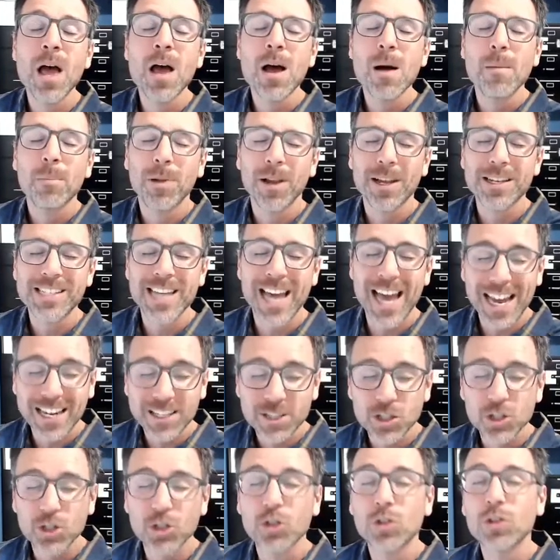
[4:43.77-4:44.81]
plus
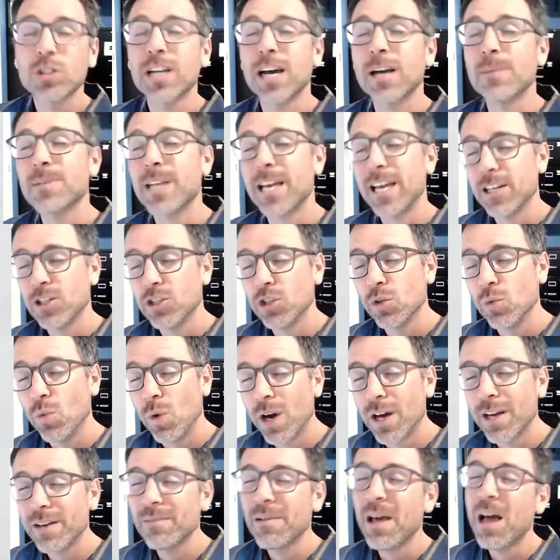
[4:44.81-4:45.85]
x2 times
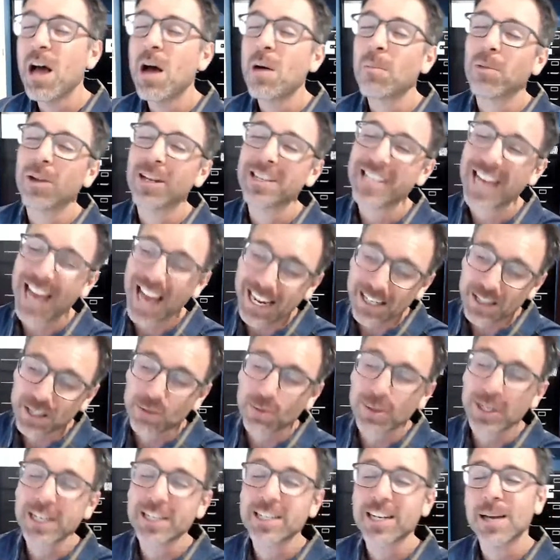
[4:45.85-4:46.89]
a21 plus
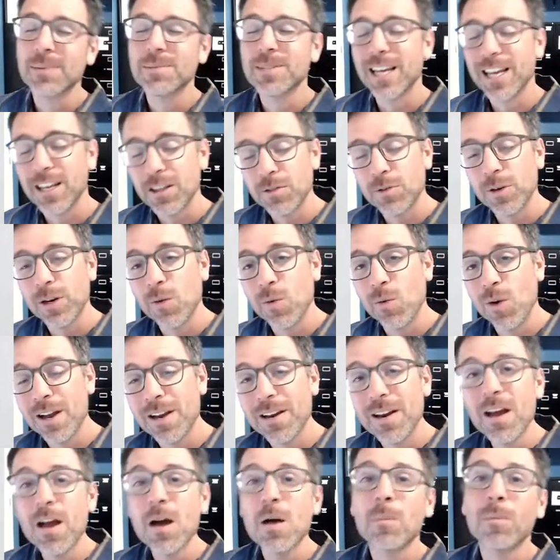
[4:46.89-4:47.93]
x3 times a31
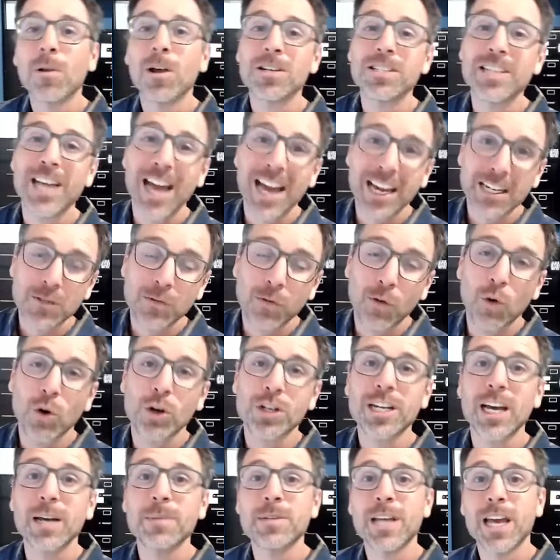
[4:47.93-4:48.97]
plus x4
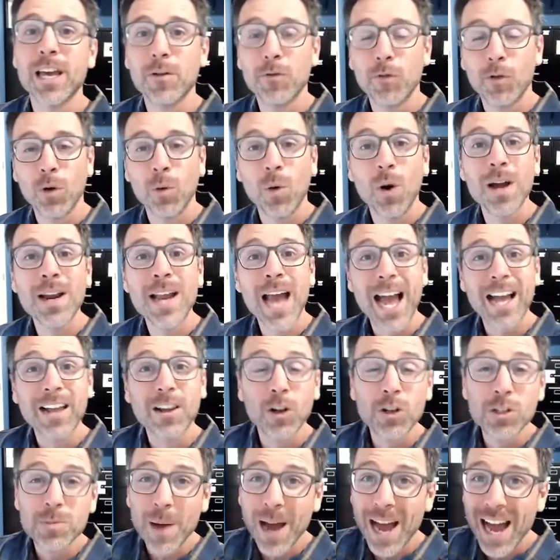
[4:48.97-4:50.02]
times a41. I
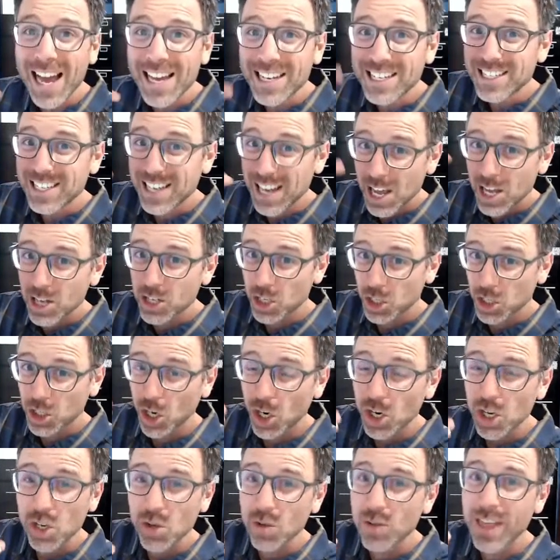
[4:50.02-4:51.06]
close my eyes to show
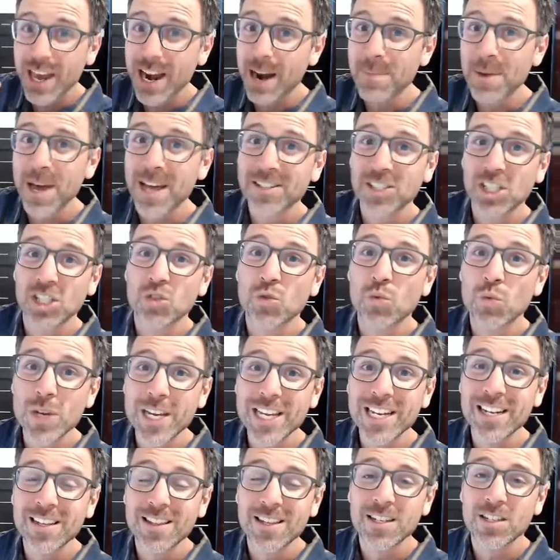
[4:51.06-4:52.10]
you that I'm not just
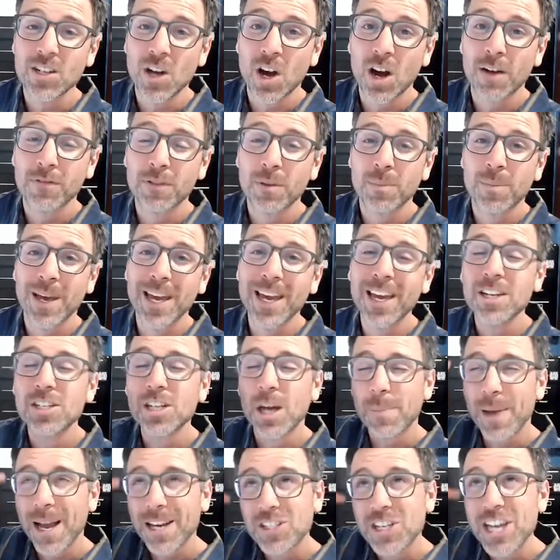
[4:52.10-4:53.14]
reading this off the page, I'm
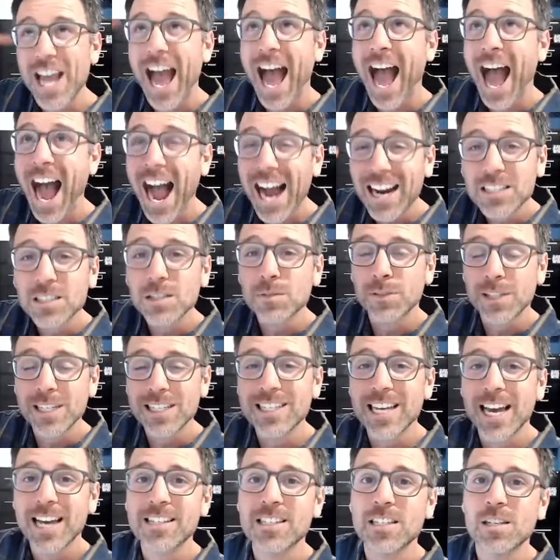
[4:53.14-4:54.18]
actually actively
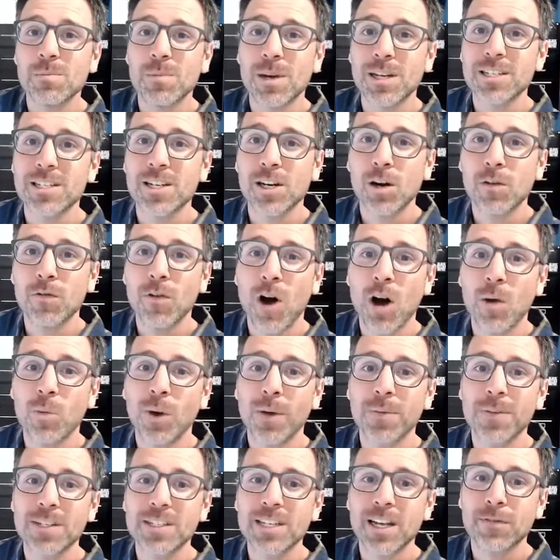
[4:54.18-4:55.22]
testing myself on what
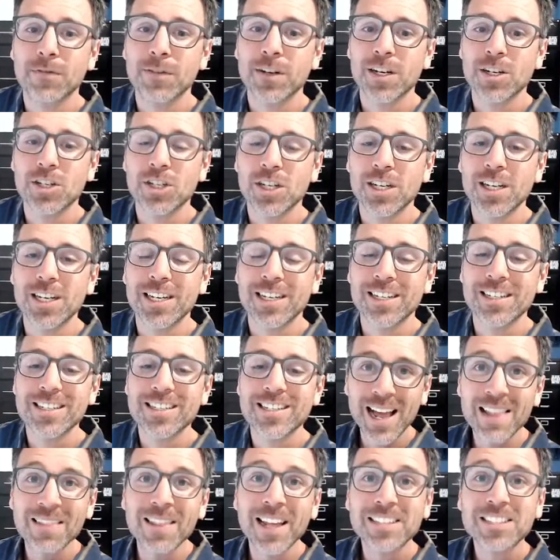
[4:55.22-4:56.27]
this definition is.
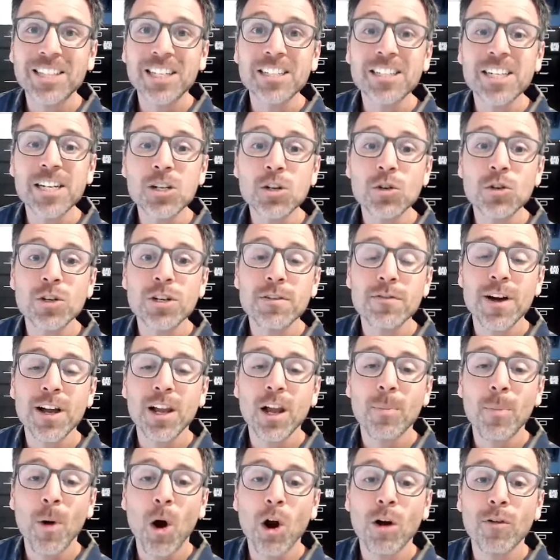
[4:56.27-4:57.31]
Let's continue to
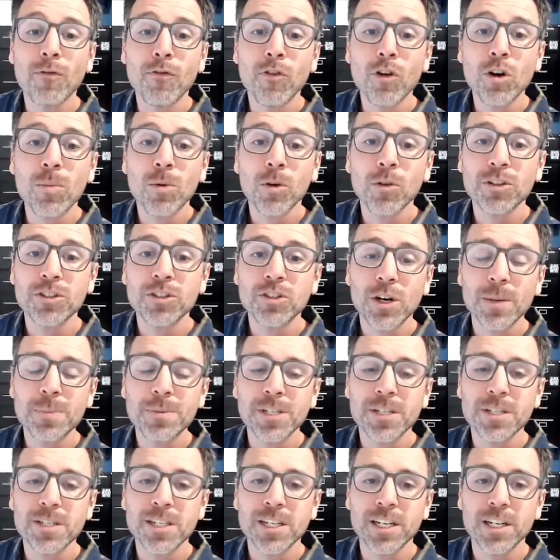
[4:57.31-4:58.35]
develop our verbal
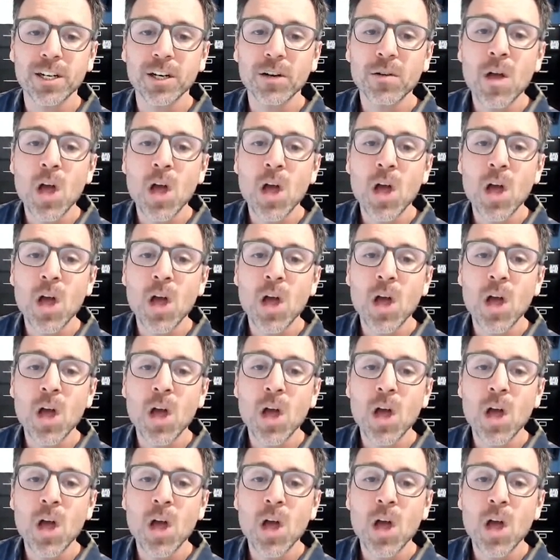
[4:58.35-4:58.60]
descriptions here.